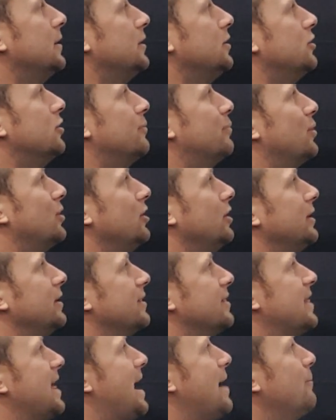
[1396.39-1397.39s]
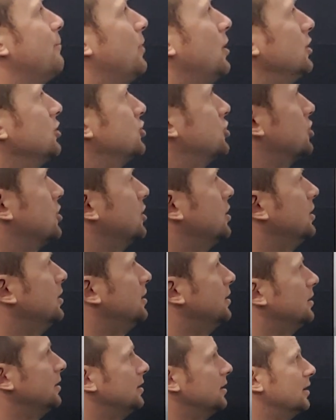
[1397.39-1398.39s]
You're burning that much
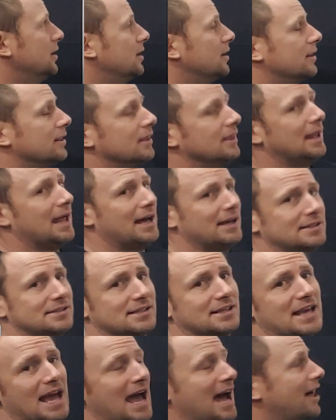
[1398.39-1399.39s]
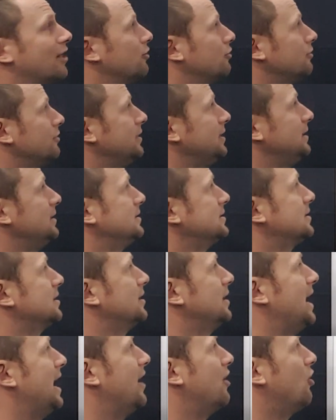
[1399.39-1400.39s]
less calories
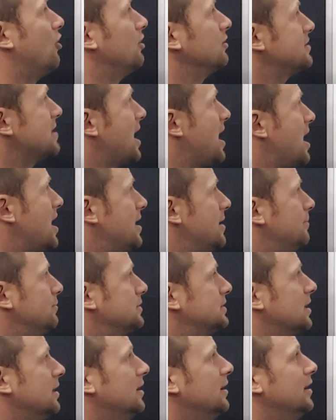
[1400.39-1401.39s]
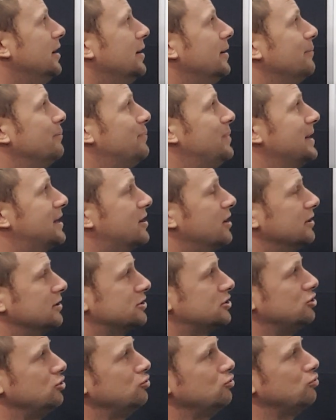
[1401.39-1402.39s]
at all times
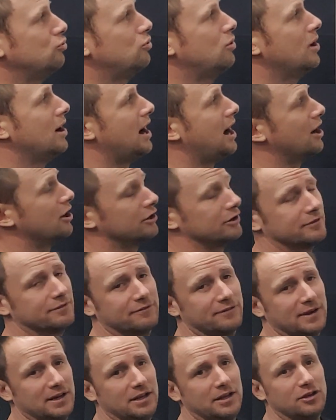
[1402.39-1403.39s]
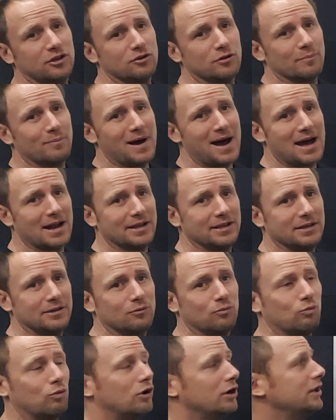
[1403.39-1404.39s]
because you aren't feeding your body
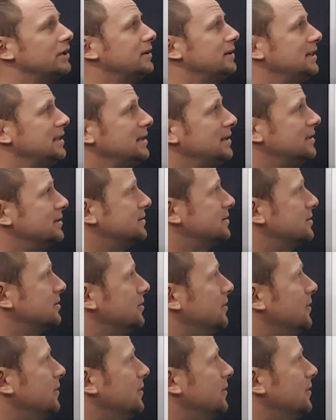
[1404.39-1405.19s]
what it needs.